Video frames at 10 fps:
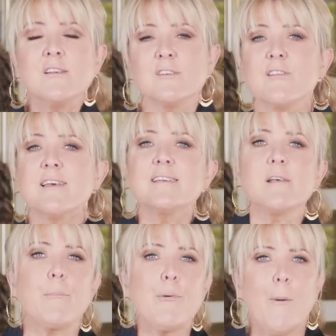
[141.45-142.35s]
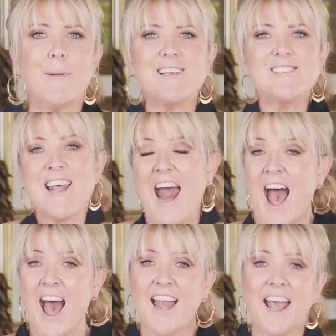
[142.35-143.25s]
So these are properties that
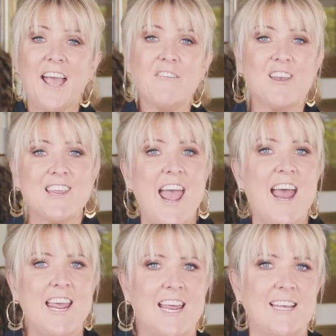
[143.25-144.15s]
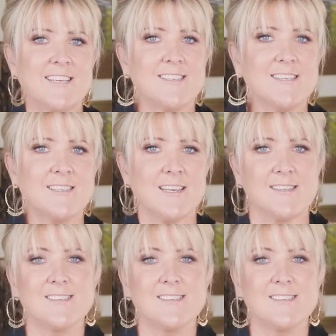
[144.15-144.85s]
aren't even yet in existence,